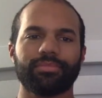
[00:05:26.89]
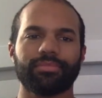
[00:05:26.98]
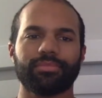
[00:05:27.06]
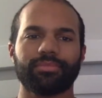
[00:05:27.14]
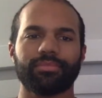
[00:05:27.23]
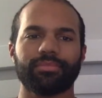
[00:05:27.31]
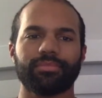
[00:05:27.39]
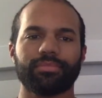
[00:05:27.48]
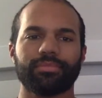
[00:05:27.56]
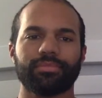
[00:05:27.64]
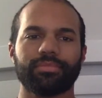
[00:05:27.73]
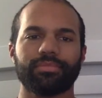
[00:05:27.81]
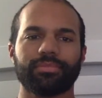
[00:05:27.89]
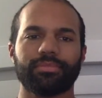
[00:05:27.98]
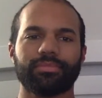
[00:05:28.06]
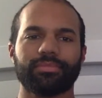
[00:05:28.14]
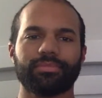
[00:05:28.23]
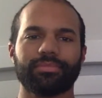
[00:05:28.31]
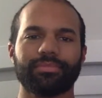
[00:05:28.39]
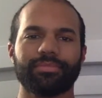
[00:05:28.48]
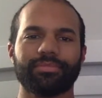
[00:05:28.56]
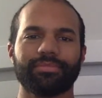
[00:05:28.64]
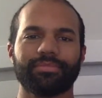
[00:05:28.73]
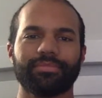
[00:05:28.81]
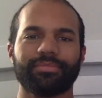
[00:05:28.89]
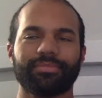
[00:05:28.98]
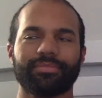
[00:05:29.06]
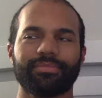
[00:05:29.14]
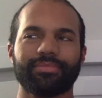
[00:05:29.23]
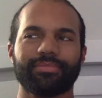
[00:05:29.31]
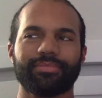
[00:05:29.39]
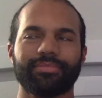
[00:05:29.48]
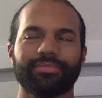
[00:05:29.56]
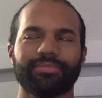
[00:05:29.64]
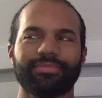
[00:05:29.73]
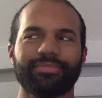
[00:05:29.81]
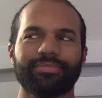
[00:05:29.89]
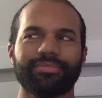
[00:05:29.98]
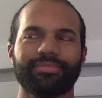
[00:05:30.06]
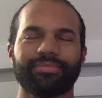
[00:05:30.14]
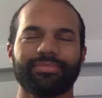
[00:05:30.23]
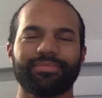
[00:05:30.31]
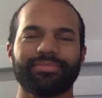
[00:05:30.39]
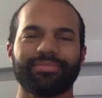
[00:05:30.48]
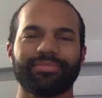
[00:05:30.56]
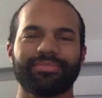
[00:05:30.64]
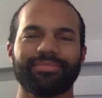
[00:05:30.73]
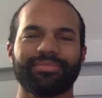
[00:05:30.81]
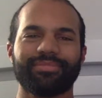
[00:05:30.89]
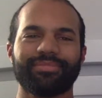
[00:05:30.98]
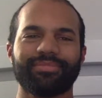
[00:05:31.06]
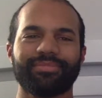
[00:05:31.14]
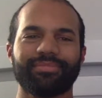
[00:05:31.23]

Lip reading: (silent)